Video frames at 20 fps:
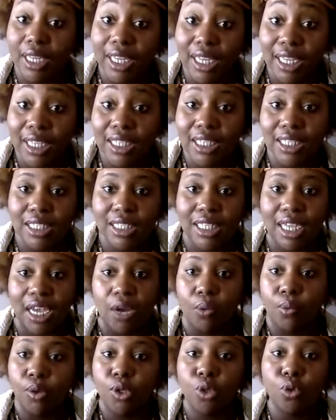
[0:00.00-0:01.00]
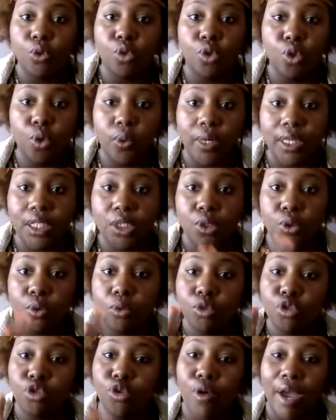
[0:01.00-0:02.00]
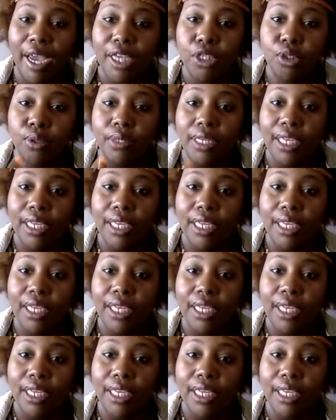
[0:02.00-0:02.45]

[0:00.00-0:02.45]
is that when you do it to try to